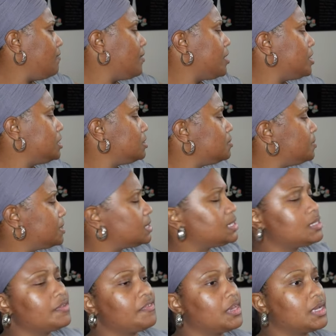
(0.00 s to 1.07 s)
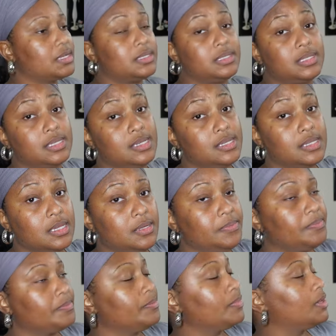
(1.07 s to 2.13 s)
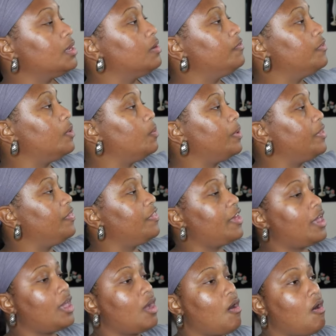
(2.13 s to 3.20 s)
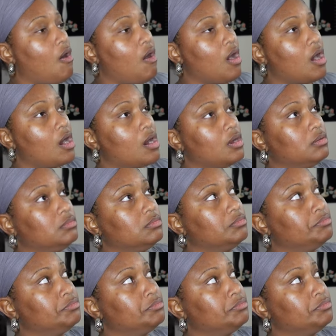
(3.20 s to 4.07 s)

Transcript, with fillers: very specific season for when they are